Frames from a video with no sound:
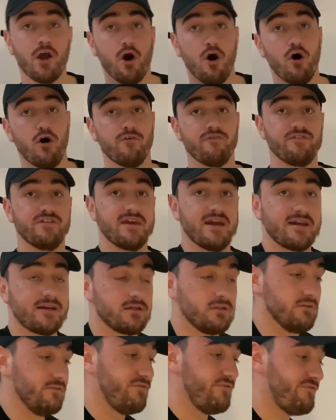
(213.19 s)
of the
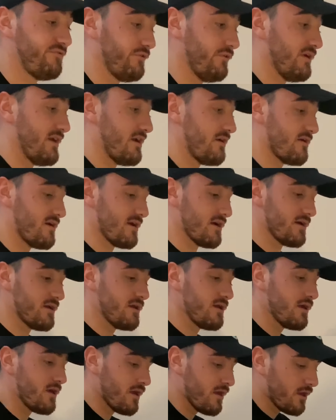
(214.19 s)
ankle and foot
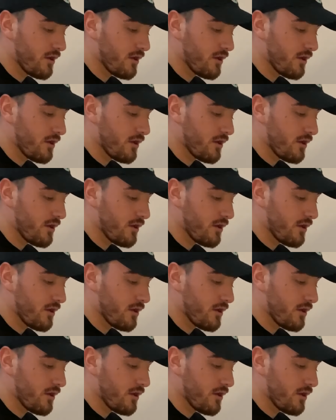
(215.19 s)
area,